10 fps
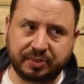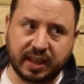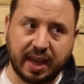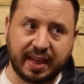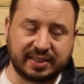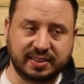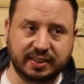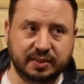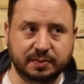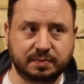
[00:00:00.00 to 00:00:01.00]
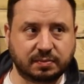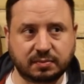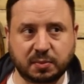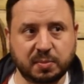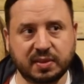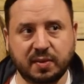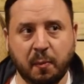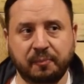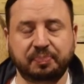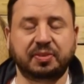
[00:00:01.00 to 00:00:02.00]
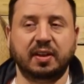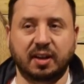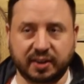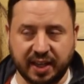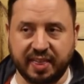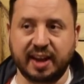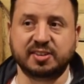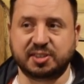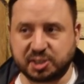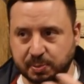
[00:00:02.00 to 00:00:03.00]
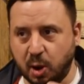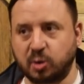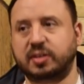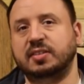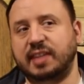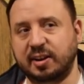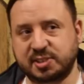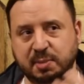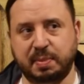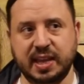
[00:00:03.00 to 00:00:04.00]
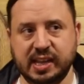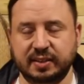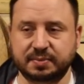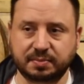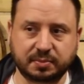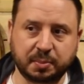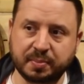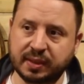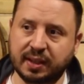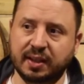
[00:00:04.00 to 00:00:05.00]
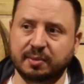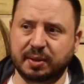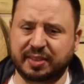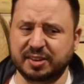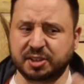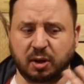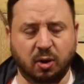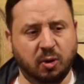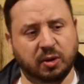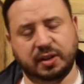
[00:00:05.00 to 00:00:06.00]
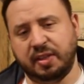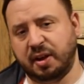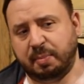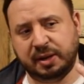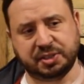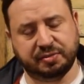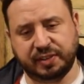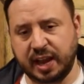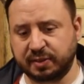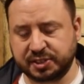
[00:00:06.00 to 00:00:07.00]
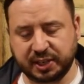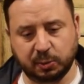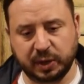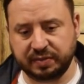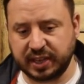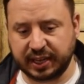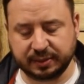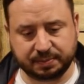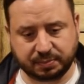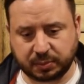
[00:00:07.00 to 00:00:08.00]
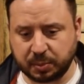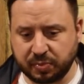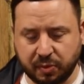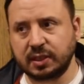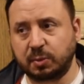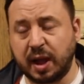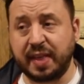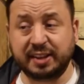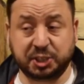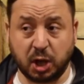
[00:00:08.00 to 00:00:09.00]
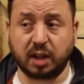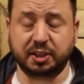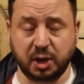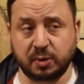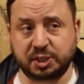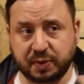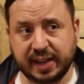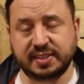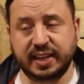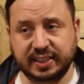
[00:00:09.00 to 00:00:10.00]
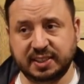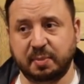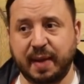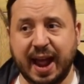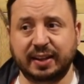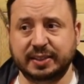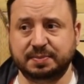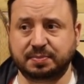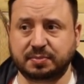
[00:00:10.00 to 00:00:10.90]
Yeah, that did. Okay, there's the smoke. There's the peat. But there's a bunch of flavors here weaved in. Wow, that chocolate note is translating to the palate.